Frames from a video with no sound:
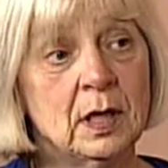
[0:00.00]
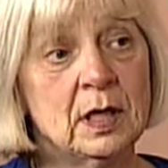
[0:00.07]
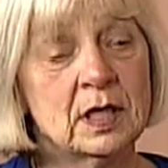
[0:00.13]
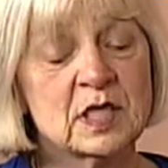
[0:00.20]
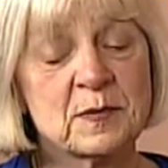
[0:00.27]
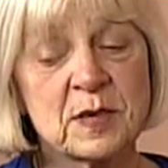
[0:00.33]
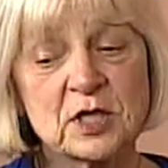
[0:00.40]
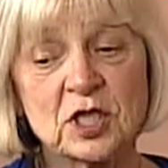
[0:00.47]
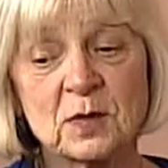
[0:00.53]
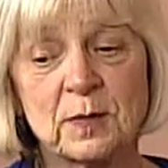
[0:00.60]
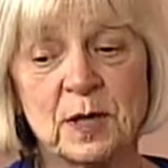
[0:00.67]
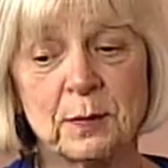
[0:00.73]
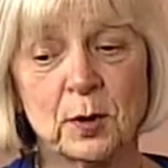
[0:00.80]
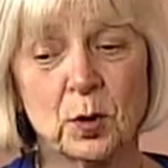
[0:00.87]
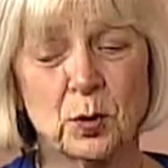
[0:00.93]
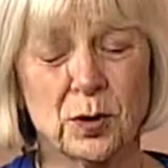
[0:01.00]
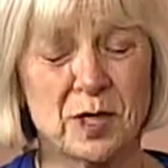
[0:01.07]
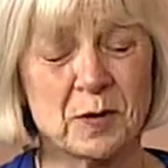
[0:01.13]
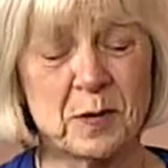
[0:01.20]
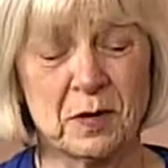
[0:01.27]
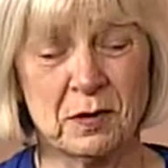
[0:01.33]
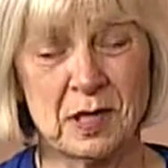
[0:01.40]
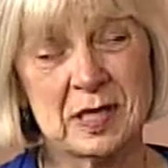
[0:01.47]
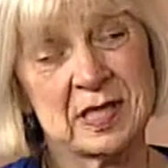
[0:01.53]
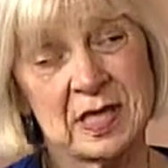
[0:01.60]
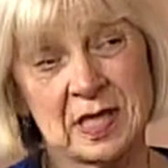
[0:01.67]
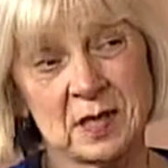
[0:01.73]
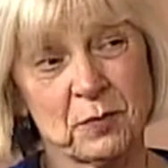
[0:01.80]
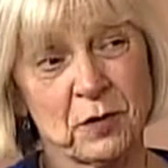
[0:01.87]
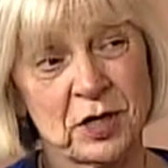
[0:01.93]
especially people who were experiencing
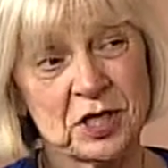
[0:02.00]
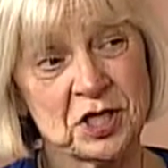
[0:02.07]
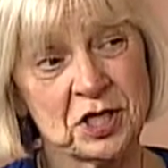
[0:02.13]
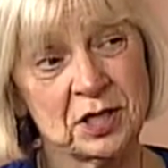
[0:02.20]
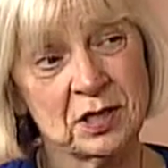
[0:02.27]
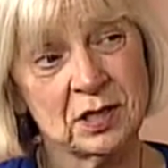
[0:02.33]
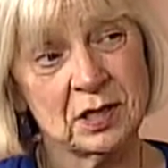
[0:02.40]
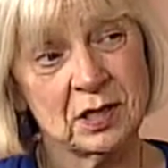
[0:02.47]
depression.